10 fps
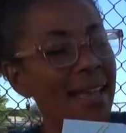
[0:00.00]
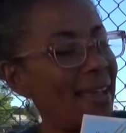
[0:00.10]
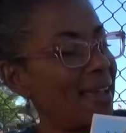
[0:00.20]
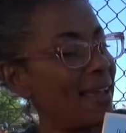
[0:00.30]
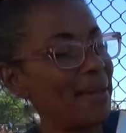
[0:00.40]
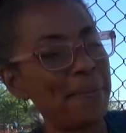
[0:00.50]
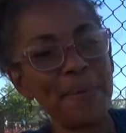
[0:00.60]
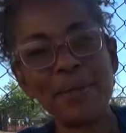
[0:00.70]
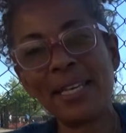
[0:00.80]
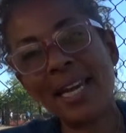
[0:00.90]
and
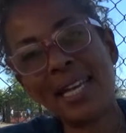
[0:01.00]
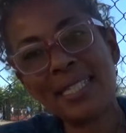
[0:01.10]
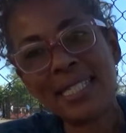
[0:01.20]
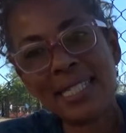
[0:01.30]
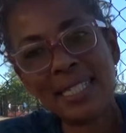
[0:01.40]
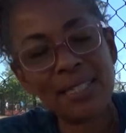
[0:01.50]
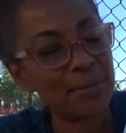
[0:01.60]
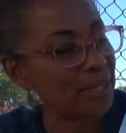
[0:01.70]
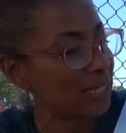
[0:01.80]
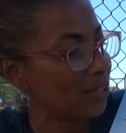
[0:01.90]
people that I hadn't seen in a
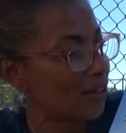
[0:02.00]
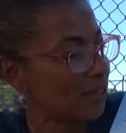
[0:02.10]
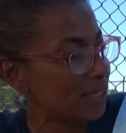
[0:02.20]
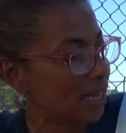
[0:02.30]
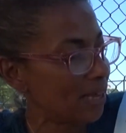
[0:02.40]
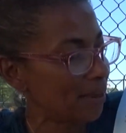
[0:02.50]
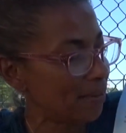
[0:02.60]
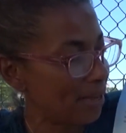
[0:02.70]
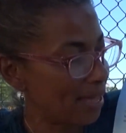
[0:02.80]
really long time.